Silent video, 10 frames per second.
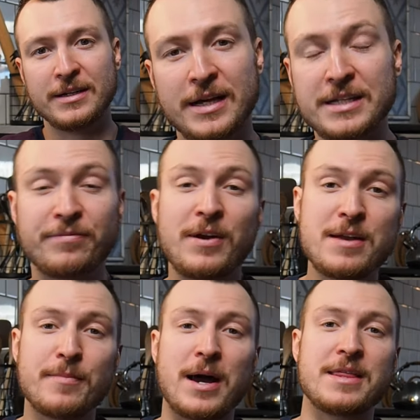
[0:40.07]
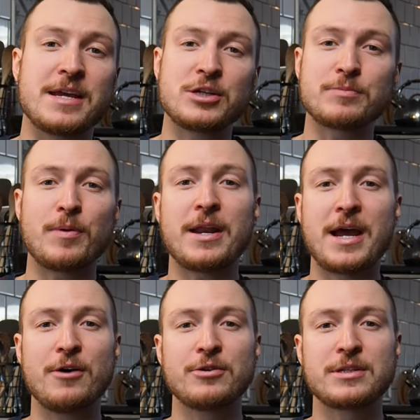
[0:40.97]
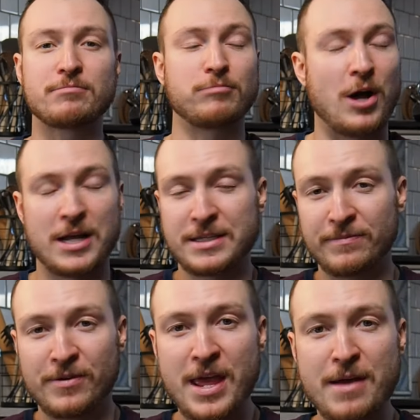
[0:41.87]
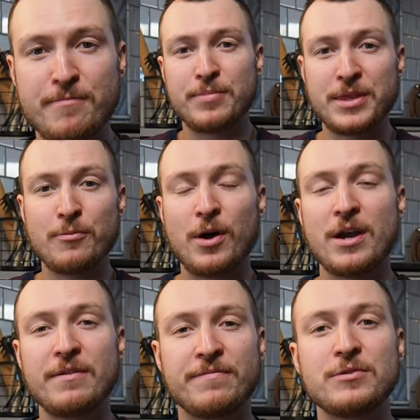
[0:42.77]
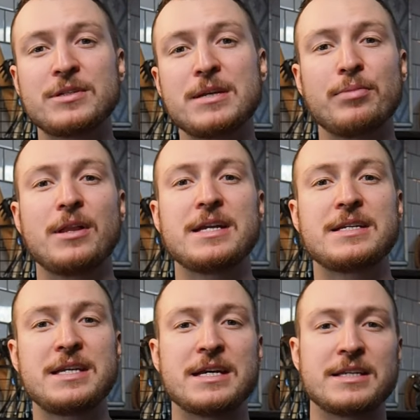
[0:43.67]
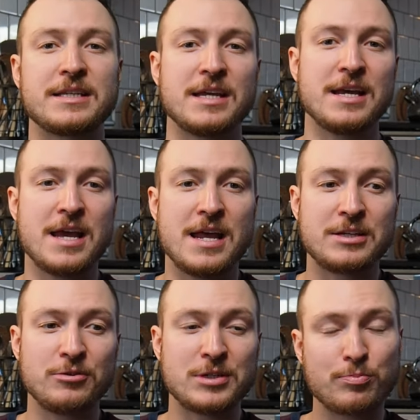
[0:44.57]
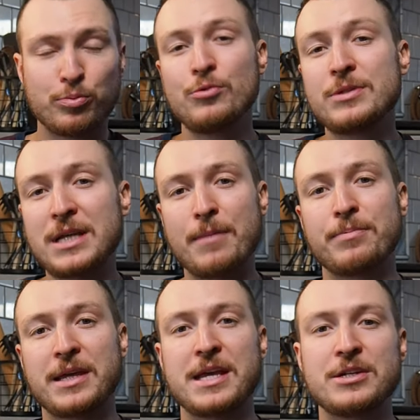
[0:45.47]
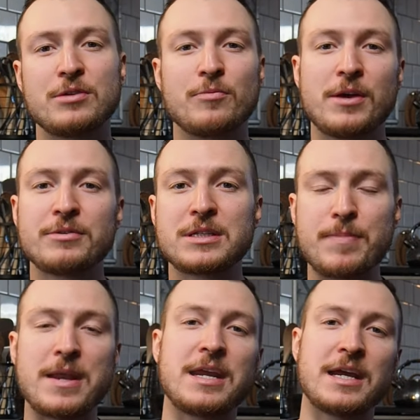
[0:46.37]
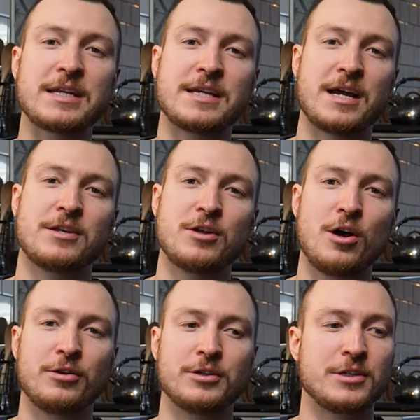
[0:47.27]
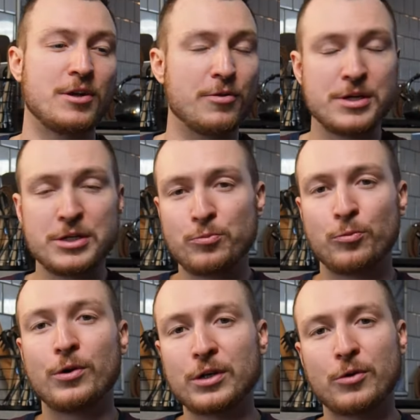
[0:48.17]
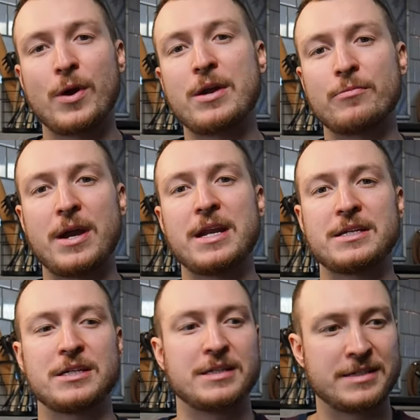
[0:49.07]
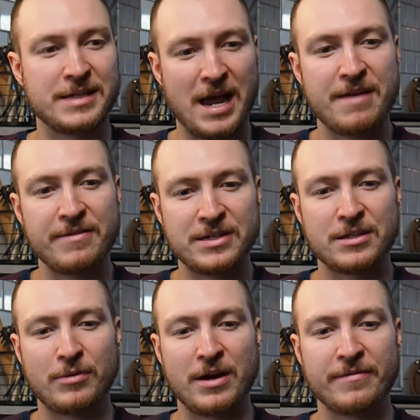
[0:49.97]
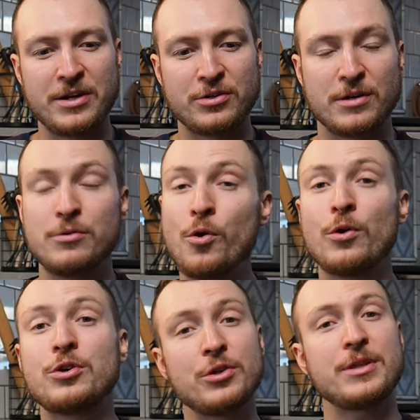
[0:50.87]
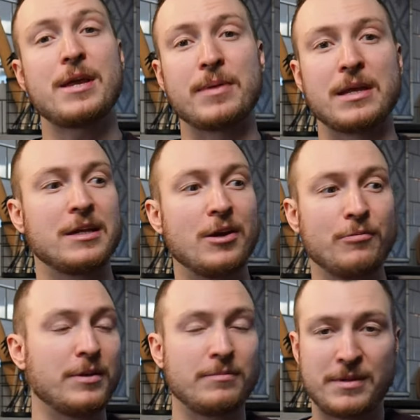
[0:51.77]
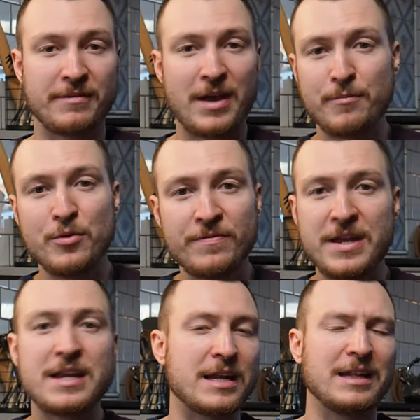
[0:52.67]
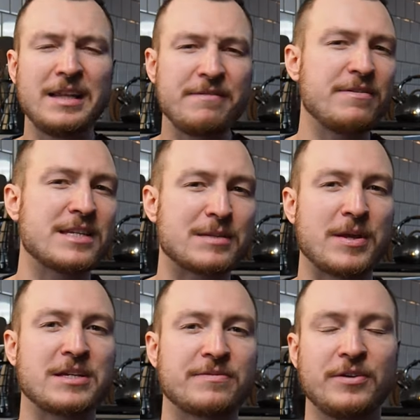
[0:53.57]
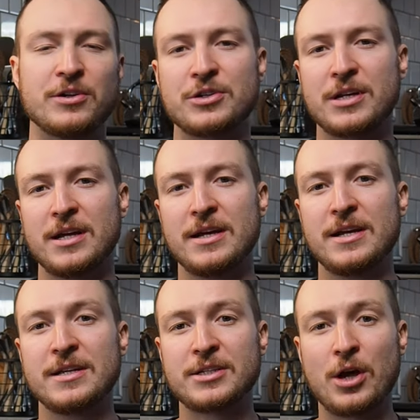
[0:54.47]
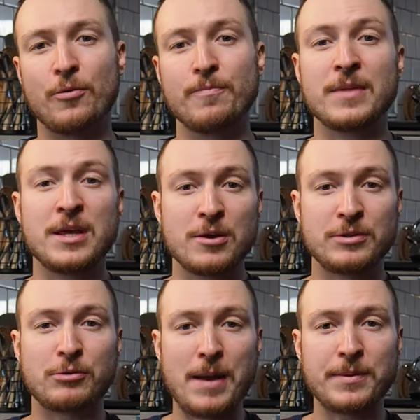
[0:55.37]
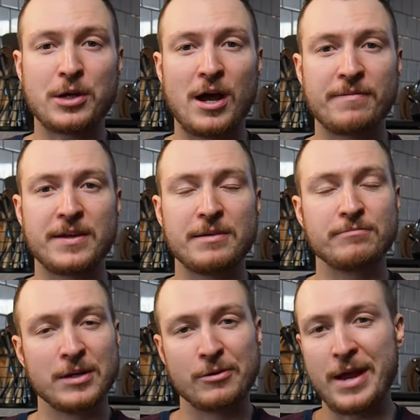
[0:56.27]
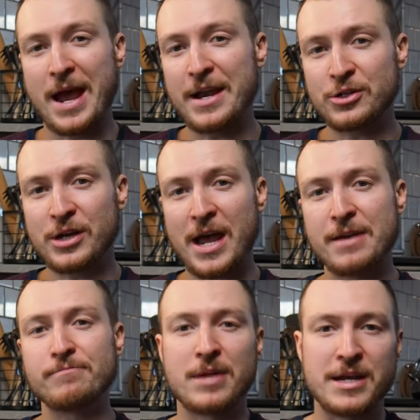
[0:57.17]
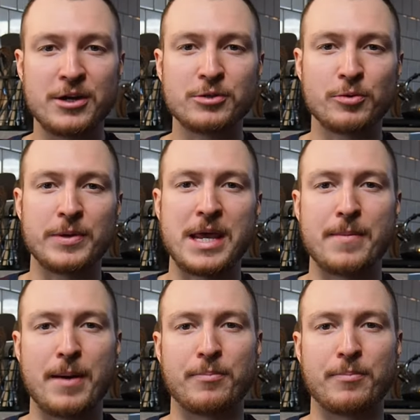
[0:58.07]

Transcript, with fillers: It's a friend of mine. They had just bought a house, awesome for them, but they wanted a few simple ideas to spruce up the kitchen without spending a ton of dollars. You know, they just weren't quite ready to dive into the renovation, nor should they be. You know, they've got to move in and live in the space first. So we grabbed a coffee, we had a chat, and here's what we came up